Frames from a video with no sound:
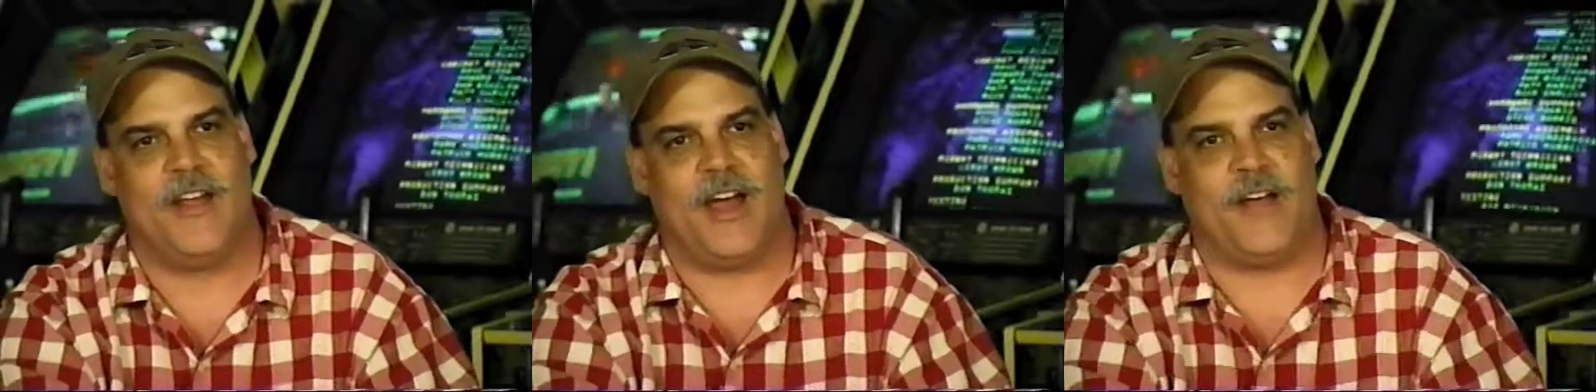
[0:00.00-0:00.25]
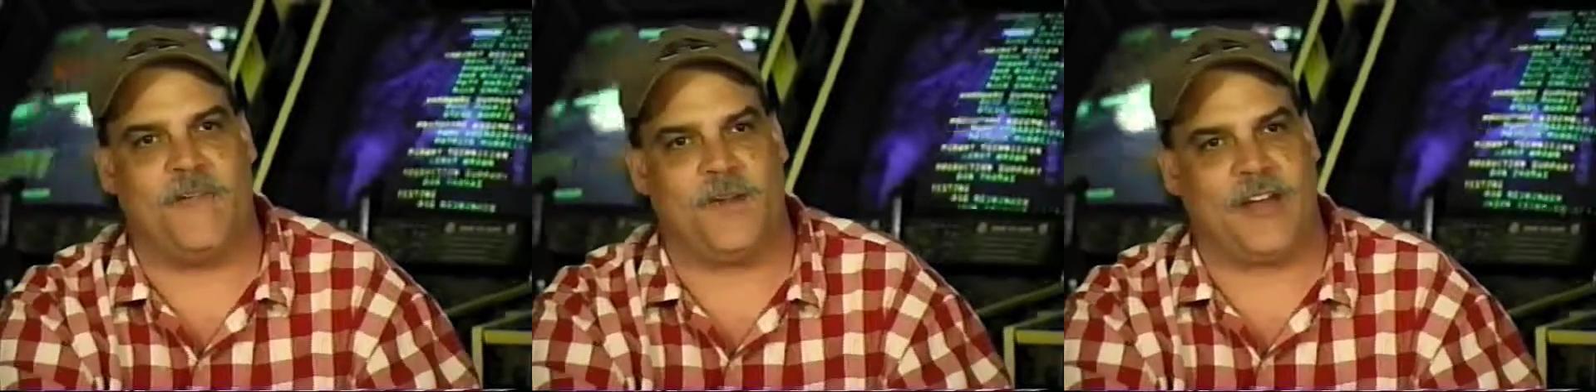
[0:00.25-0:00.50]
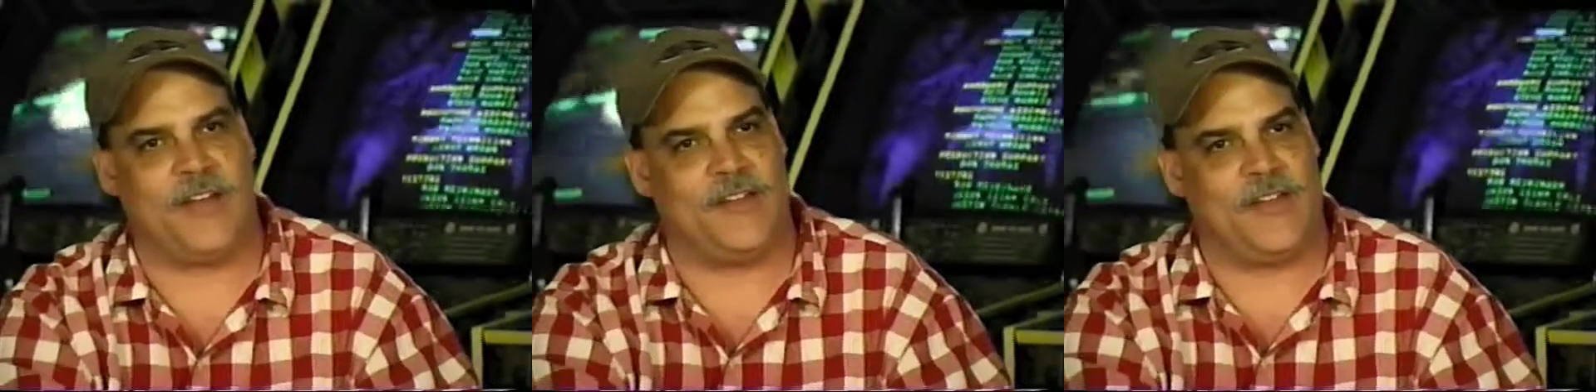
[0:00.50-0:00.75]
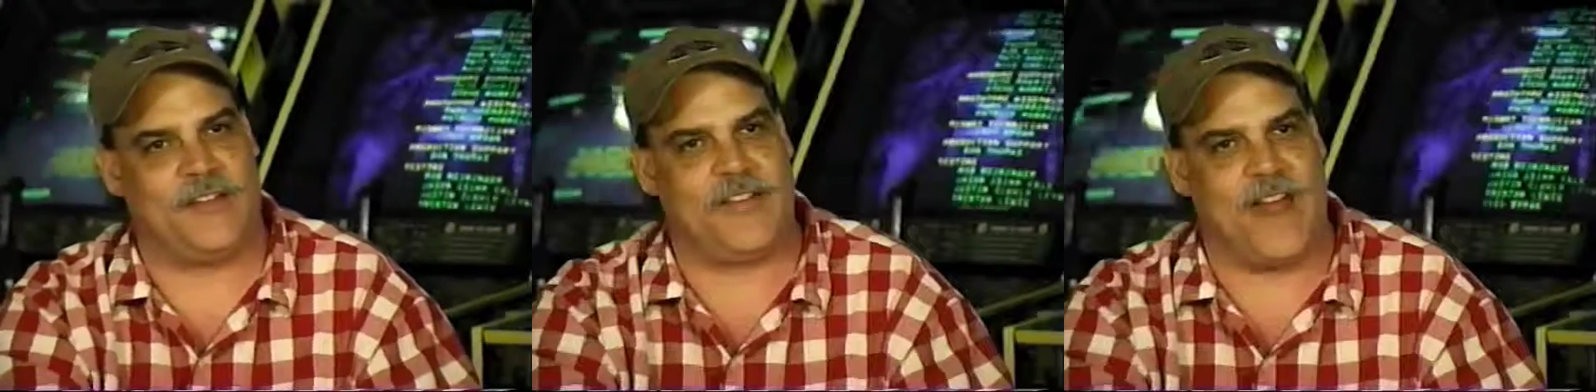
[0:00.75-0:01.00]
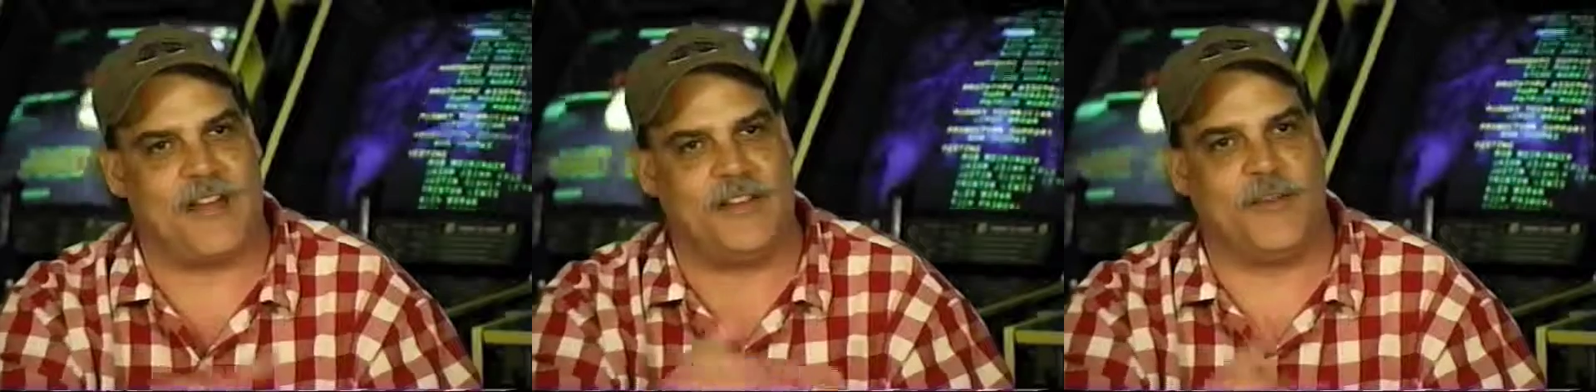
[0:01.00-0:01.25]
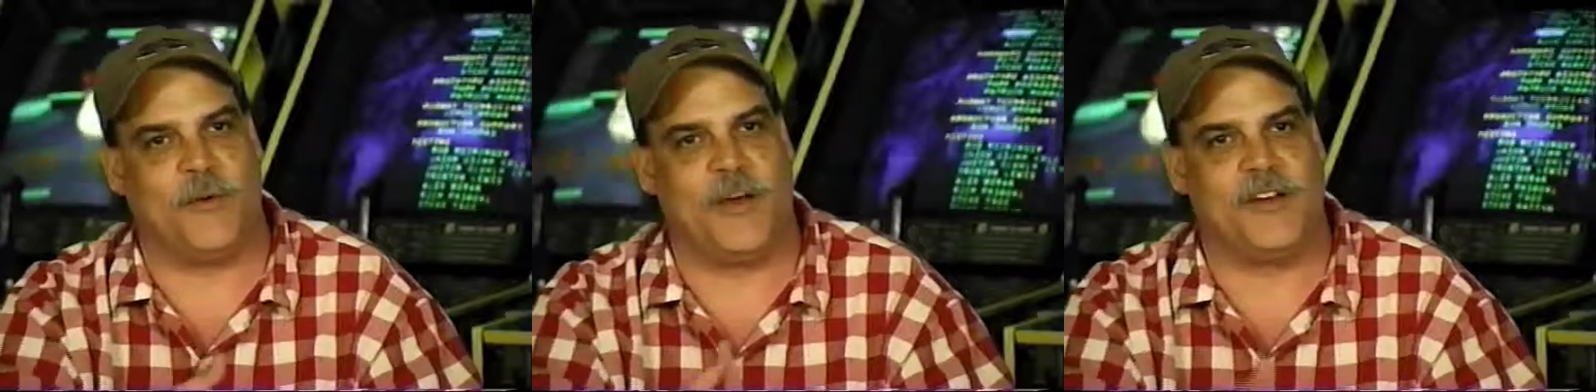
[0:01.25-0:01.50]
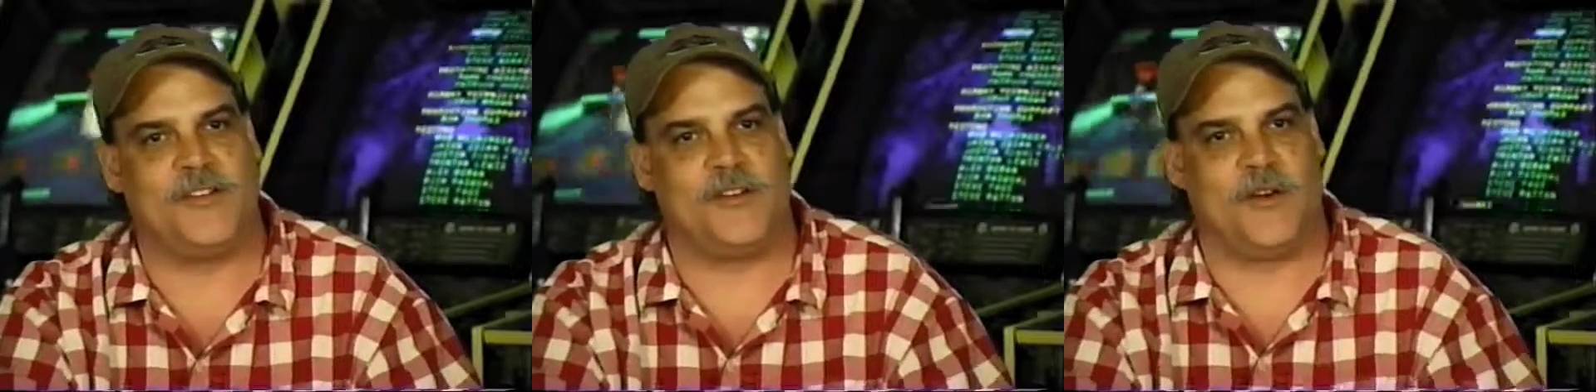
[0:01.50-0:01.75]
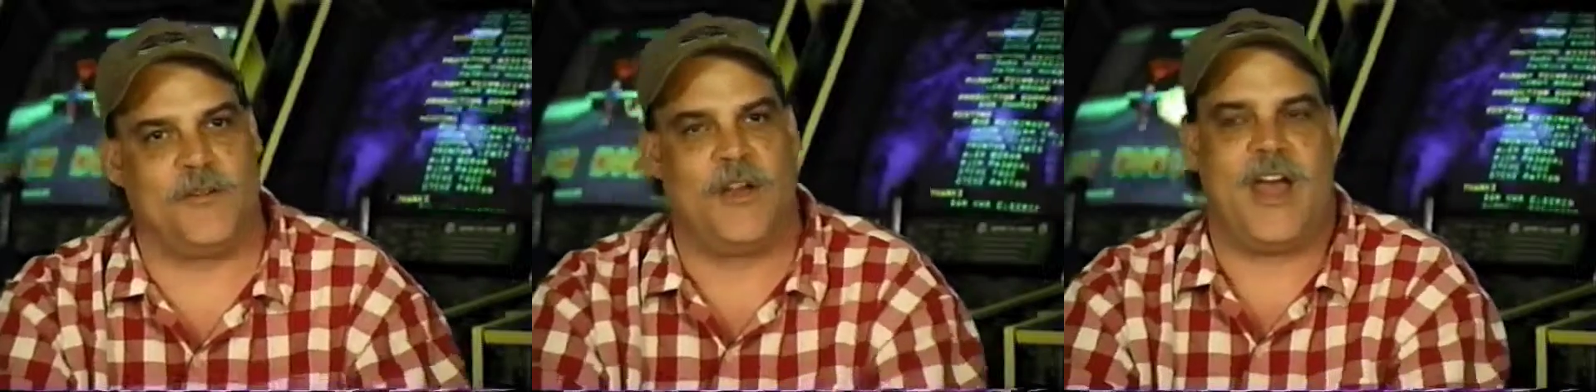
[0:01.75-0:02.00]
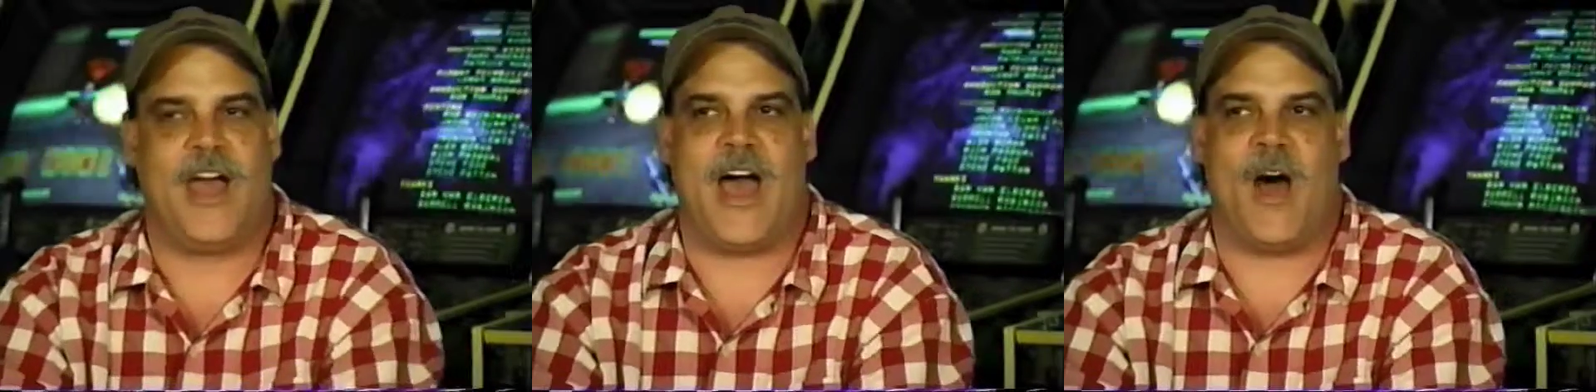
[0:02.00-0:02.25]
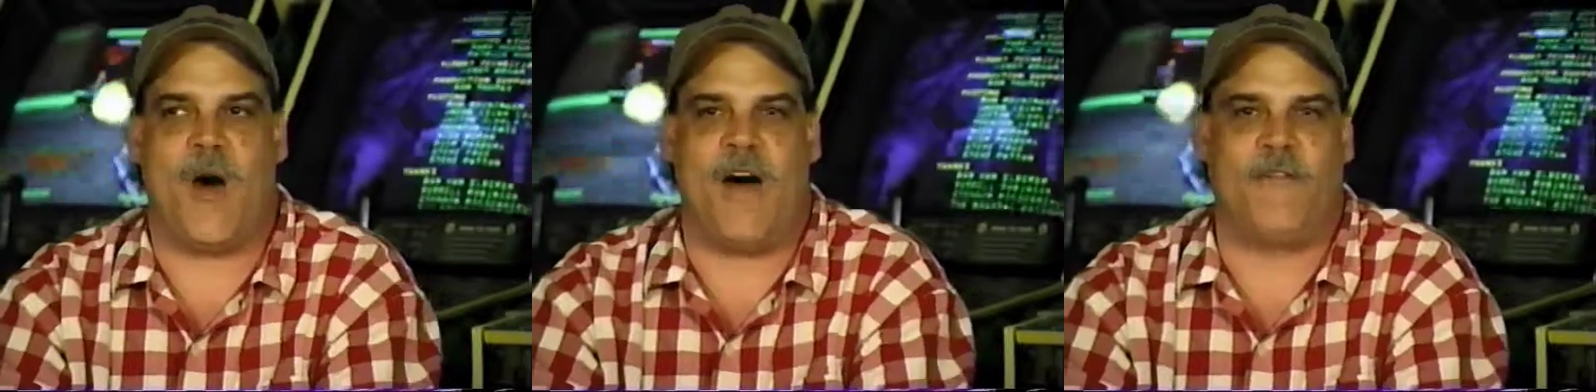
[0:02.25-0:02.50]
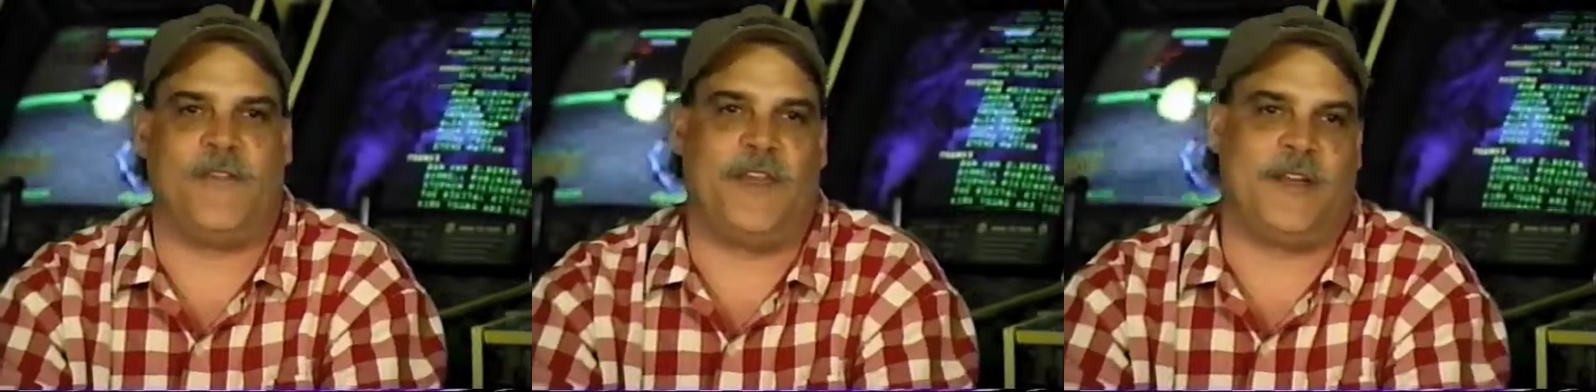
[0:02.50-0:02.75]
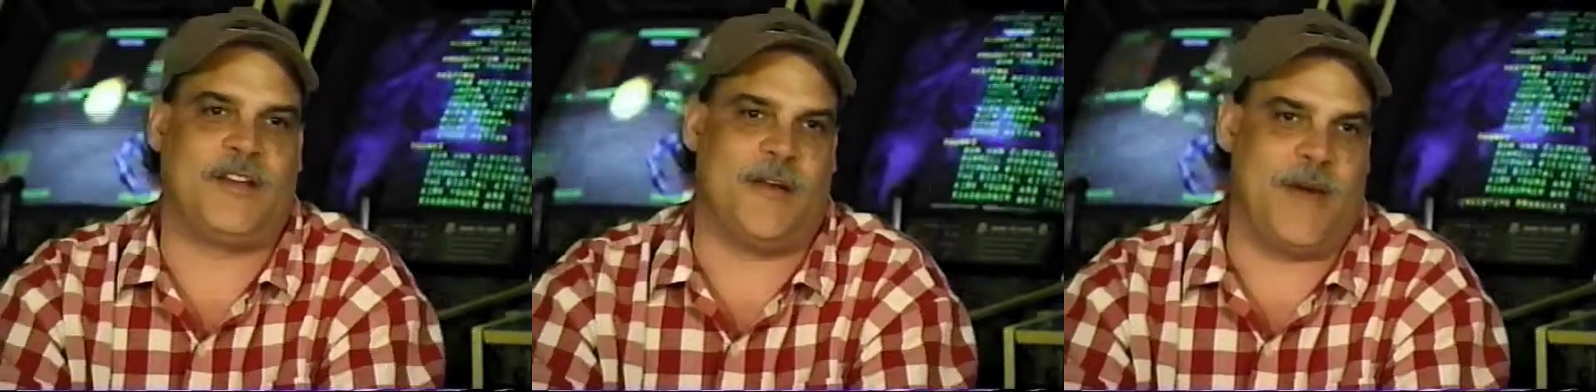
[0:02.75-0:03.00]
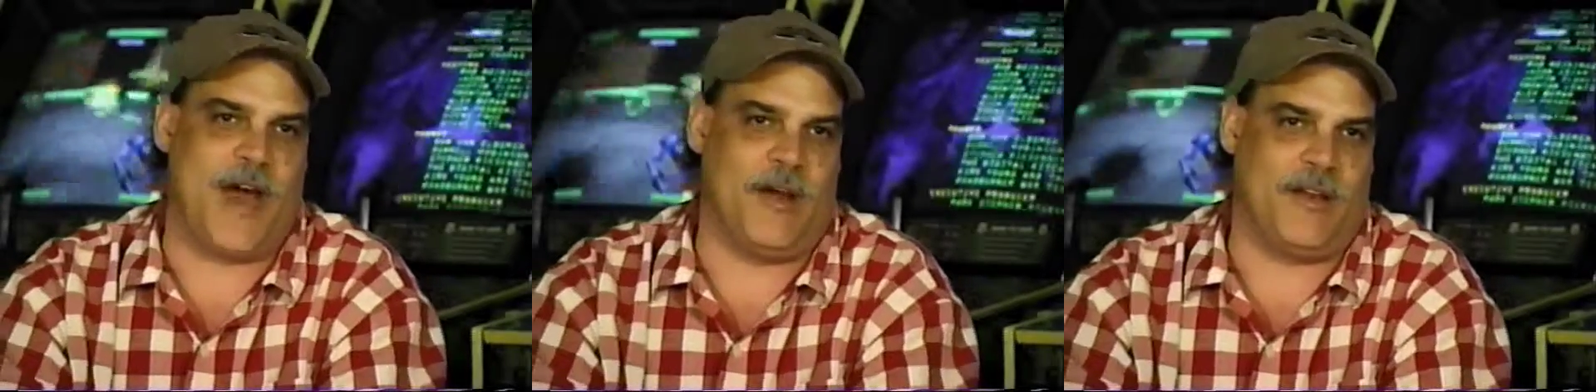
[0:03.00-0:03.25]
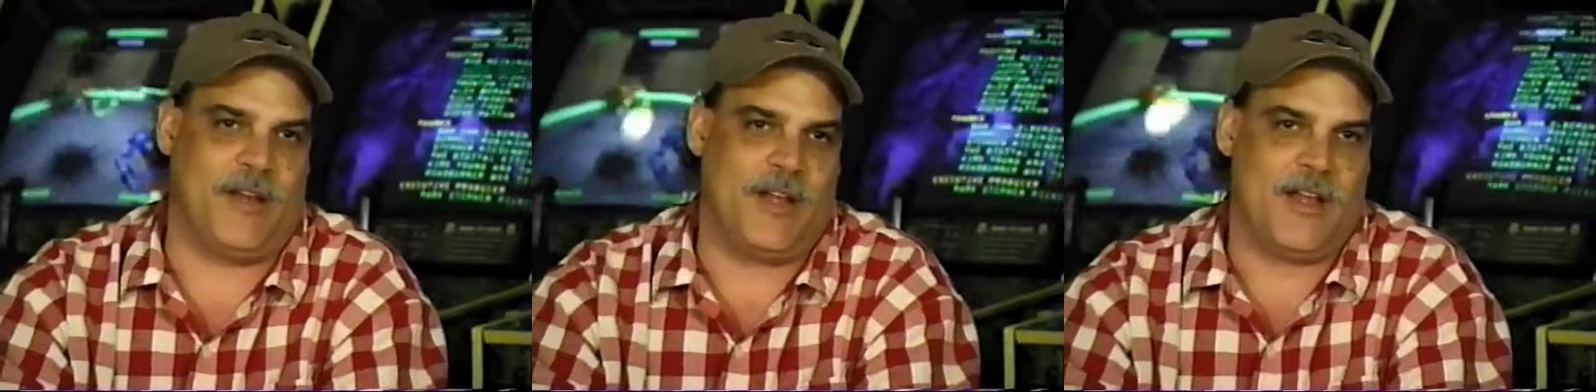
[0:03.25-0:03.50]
I forget exactly the ratio of how often they would come out.